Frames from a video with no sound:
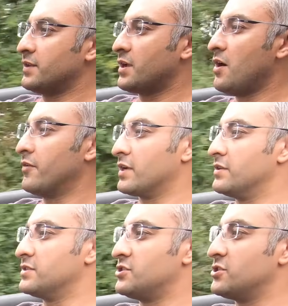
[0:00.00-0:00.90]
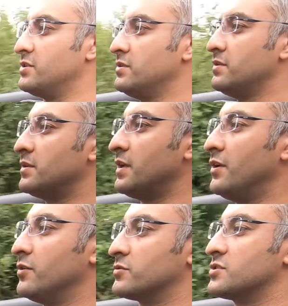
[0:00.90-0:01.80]
current condition and
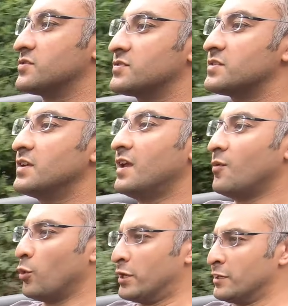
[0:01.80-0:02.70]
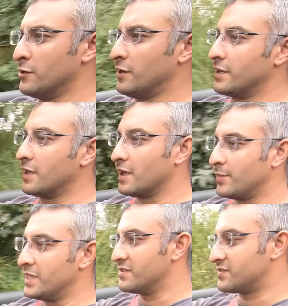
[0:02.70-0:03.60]
not just what it looked like a
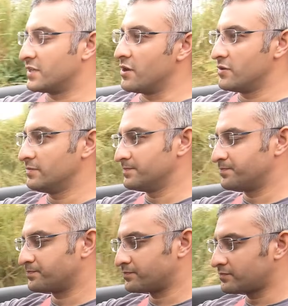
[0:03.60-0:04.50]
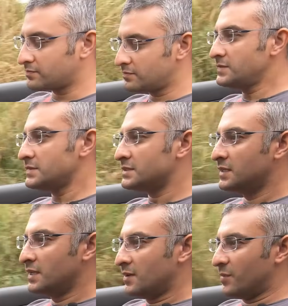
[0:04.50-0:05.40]
couple of years ago.
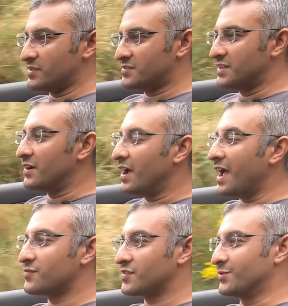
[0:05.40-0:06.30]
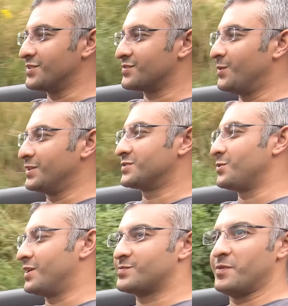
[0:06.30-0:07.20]
As I said, I have sold this one
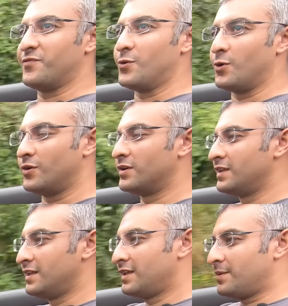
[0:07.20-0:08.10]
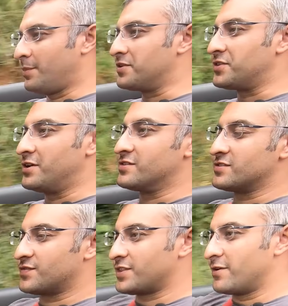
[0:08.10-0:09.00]
twice before. Both owners
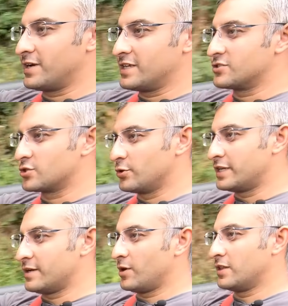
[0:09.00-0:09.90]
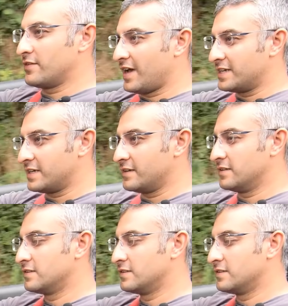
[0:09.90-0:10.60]
have thoroughly enjoyed it while they've had it.